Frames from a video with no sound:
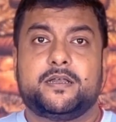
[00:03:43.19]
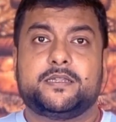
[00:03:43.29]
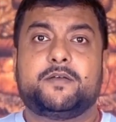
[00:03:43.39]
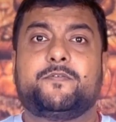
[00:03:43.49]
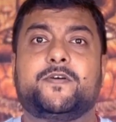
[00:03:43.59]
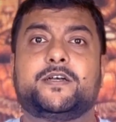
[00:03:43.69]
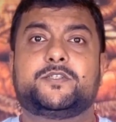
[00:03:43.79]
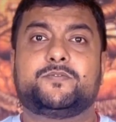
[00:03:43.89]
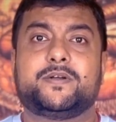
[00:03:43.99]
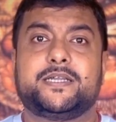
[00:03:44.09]
The
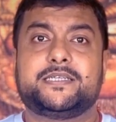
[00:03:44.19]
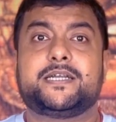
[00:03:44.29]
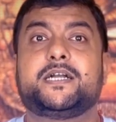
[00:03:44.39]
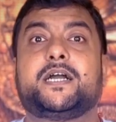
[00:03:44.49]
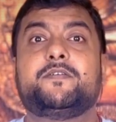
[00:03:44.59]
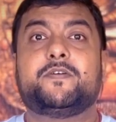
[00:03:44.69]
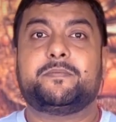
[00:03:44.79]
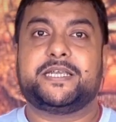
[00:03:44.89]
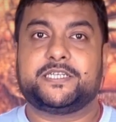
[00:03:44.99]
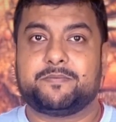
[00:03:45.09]
first one is the
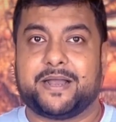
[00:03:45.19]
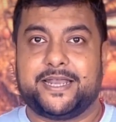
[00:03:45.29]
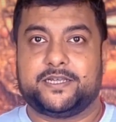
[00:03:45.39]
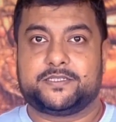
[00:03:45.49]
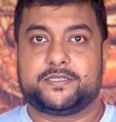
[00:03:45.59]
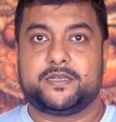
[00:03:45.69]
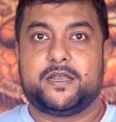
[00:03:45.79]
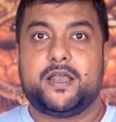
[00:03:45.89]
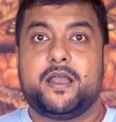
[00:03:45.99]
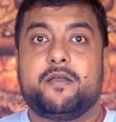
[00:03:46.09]
confirmation bias.
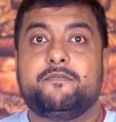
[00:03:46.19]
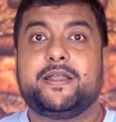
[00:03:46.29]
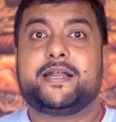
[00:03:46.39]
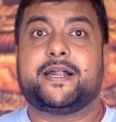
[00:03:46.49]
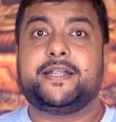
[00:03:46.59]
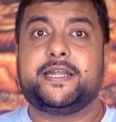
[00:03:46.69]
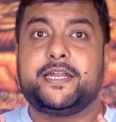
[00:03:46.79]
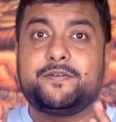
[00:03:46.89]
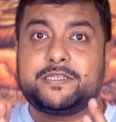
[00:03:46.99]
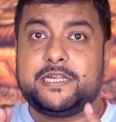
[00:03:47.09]
We
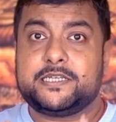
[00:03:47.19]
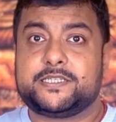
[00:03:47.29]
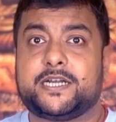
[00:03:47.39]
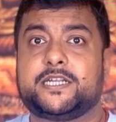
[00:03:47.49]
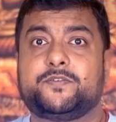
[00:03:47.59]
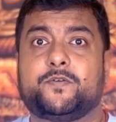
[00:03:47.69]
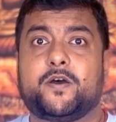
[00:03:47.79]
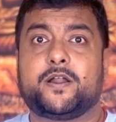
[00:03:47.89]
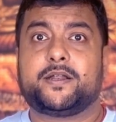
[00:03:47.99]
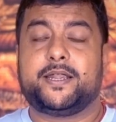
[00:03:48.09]
continuously search
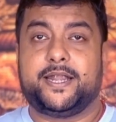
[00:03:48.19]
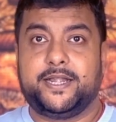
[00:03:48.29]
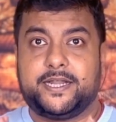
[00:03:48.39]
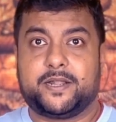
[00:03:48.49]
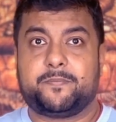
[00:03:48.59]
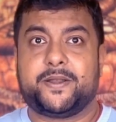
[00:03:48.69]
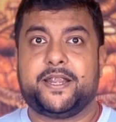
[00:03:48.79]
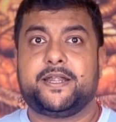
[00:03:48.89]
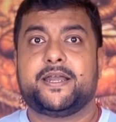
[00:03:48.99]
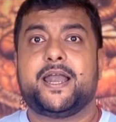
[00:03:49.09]
for,
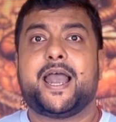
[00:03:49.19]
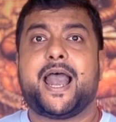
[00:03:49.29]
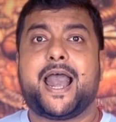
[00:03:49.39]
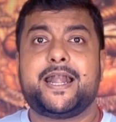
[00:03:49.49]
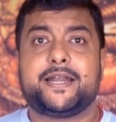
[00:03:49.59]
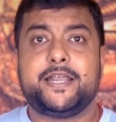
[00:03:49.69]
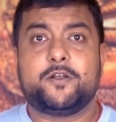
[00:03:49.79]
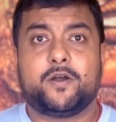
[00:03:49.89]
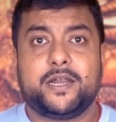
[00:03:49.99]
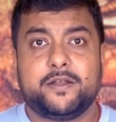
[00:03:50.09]
interpret, and
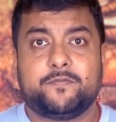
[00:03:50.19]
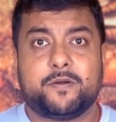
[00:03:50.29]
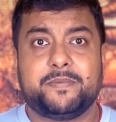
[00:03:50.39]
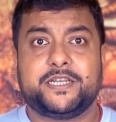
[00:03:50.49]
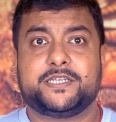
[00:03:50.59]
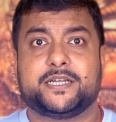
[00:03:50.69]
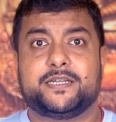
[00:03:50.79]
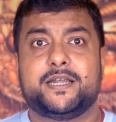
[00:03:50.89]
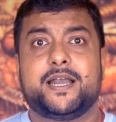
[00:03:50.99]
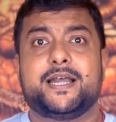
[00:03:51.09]
recall
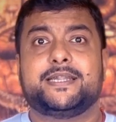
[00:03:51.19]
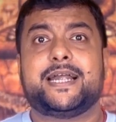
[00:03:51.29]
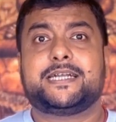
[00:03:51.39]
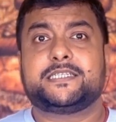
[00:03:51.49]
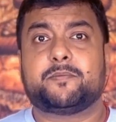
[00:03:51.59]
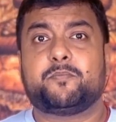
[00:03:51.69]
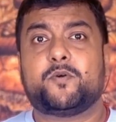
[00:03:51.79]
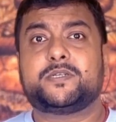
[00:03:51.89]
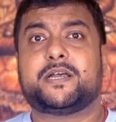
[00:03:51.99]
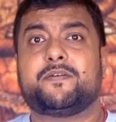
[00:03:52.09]
information that
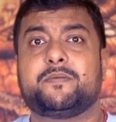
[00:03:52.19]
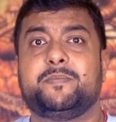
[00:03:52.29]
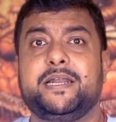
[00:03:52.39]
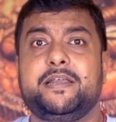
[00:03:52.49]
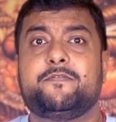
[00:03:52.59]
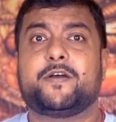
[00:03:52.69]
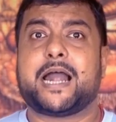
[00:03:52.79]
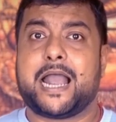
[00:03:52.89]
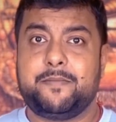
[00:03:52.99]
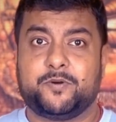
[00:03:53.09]
supports our belief or
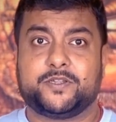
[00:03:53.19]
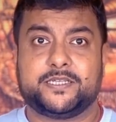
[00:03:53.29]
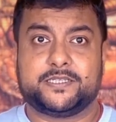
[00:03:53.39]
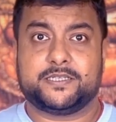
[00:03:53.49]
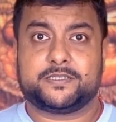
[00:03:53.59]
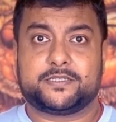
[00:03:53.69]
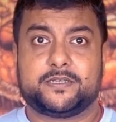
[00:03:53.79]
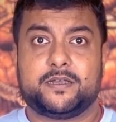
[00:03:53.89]
hypothesis.